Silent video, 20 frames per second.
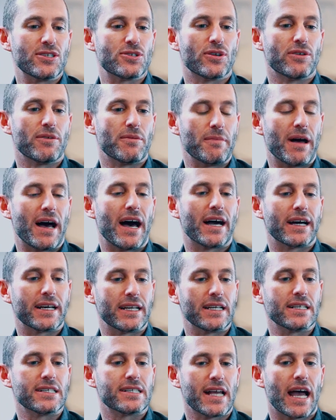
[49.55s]
sort of a
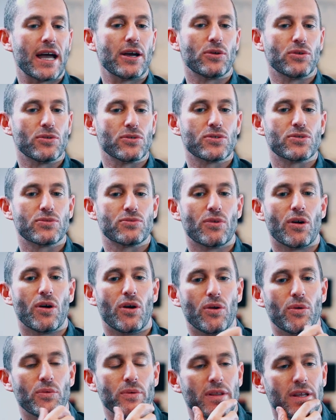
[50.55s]
marketing sales
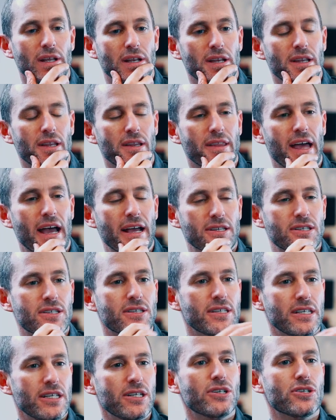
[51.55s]
role within that
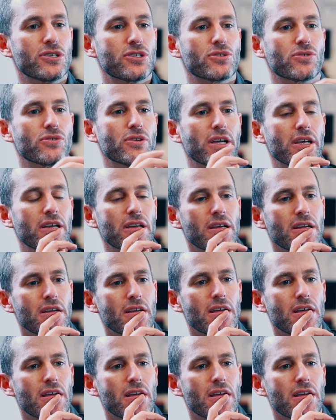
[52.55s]
industry,